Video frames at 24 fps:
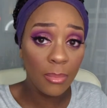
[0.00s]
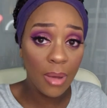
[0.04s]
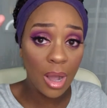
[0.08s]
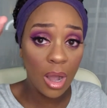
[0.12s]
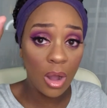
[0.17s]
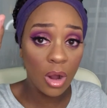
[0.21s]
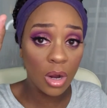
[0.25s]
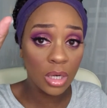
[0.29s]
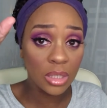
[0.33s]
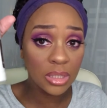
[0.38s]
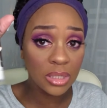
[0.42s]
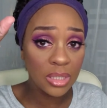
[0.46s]

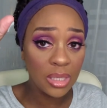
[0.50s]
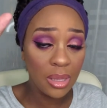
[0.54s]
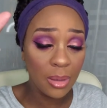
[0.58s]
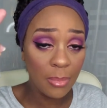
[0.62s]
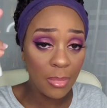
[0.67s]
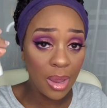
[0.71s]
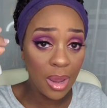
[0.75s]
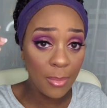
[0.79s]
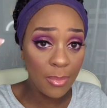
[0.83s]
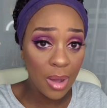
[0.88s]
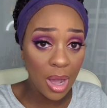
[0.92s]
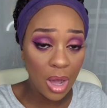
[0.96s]
put my
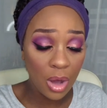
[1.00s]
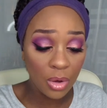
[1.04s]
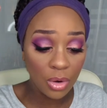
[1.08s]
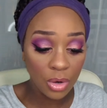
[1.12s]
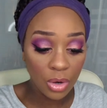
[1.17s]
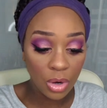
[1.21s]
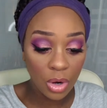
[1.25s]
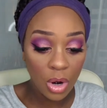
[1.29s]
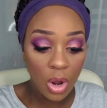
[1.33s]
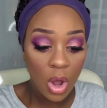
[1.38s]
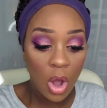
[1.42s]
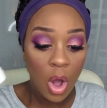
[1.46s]
RCMA
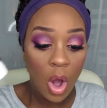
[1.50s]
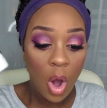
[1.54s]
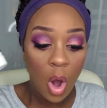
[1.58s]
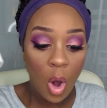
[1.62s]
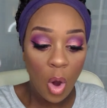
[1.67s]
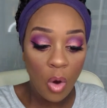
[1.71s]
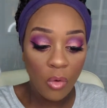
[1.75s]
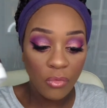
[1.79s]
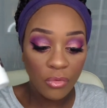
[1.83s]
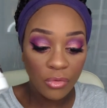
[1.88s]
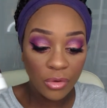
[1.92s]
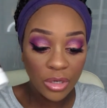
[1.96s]
powder
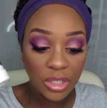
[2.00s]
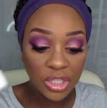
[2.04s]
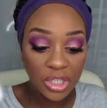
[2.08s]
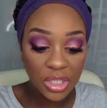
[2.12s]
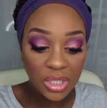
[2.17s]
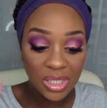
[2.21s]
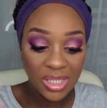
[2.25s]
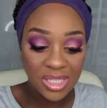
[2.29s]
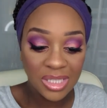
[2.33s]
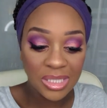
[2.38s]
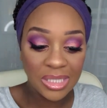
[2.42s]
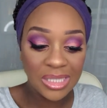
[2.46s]

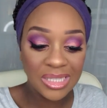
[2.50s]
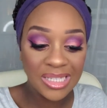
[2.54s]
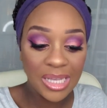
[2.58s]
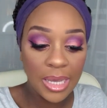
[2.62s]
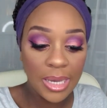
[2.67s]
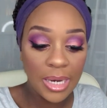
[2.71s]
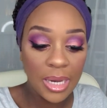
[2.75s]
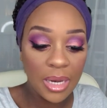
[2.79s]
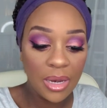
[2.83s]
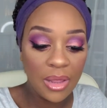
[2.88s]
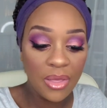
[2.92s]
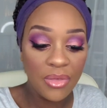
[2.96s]
over it just to
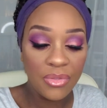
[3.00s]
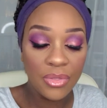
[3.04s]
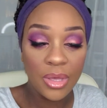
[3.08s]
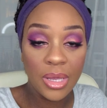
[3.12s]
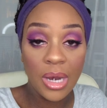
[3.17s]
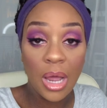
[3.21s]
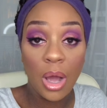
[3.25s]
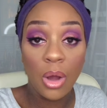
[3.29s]
set it,